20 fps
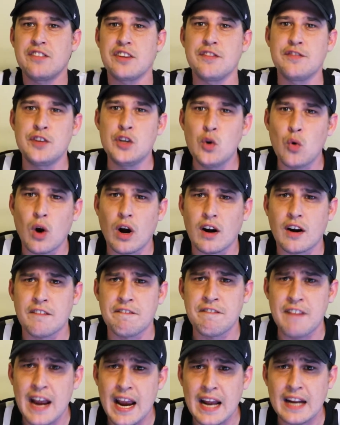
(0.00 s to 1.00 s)
If you are a
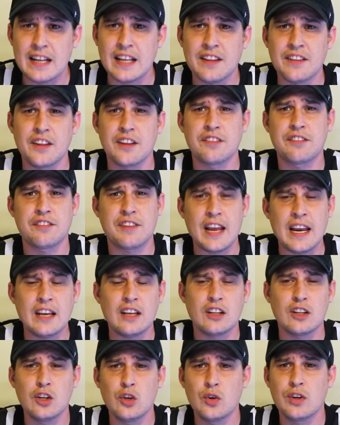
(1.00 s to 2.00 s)
fan in the
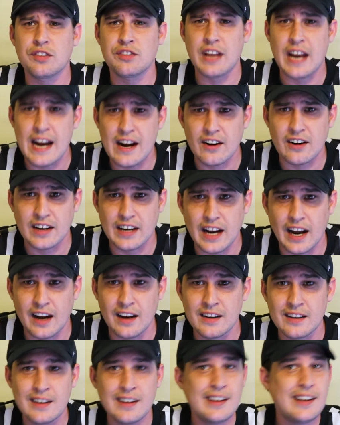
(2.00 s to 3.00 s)
St. Louis area,
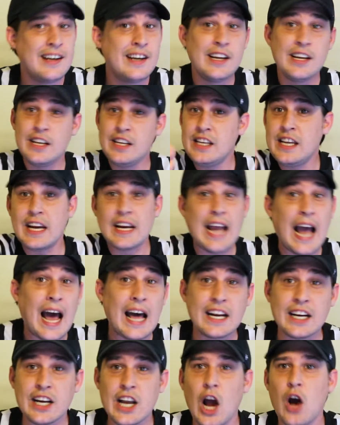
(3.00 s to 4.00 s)
you
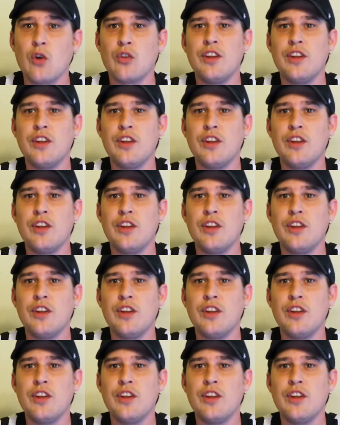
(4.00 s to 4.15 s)
gotta go.